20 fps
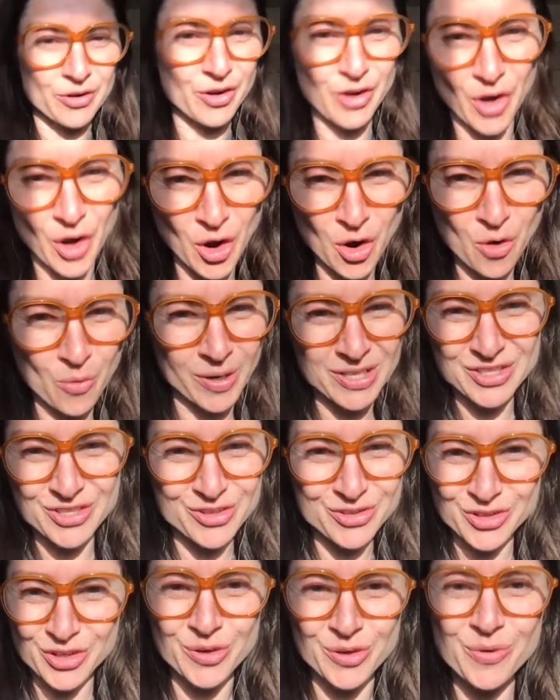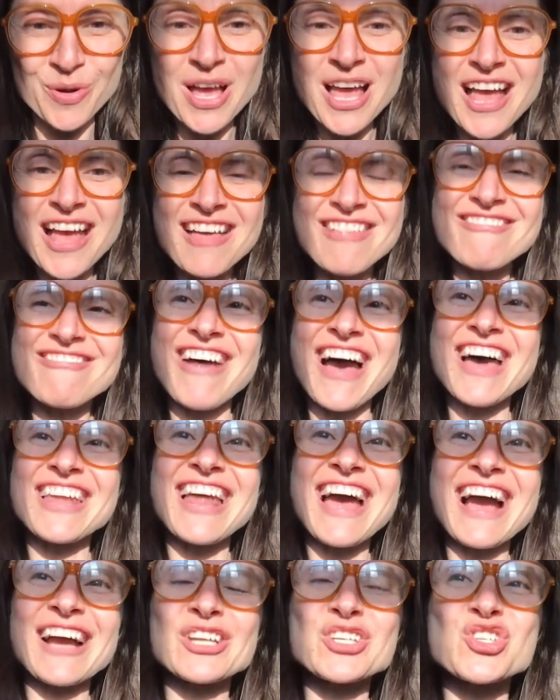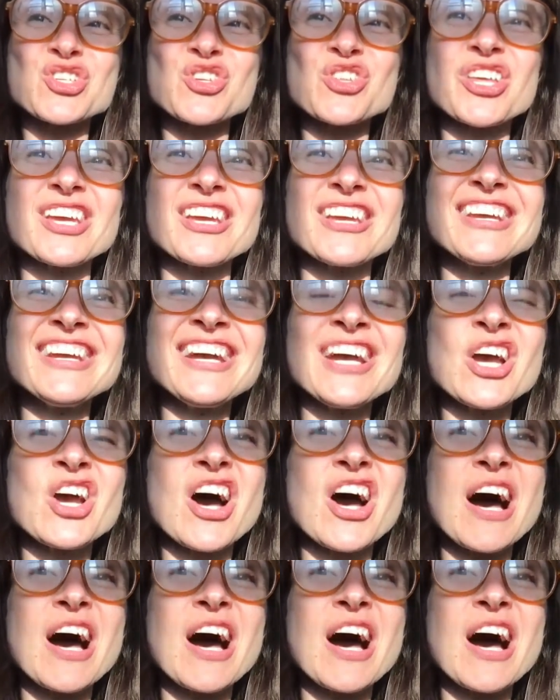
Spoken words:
where to go, what to do, that actually